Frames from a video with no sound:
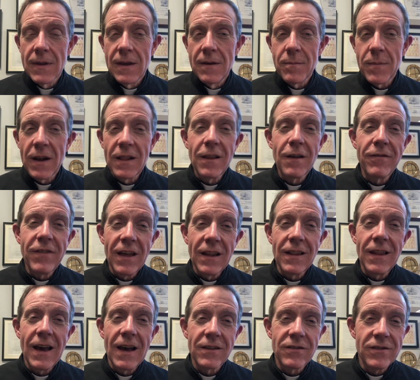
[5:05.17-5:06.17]
But I love
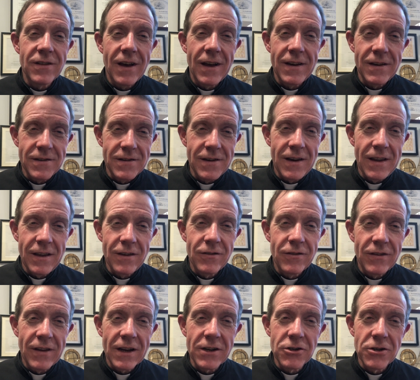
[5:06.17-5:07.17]
that last line in today's
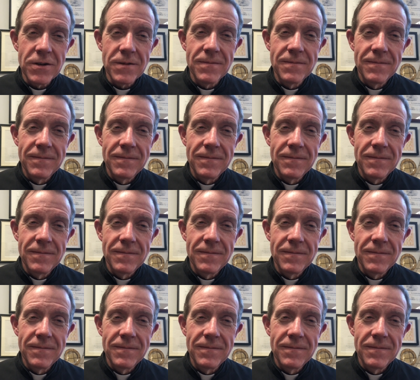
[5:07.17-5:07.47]
section.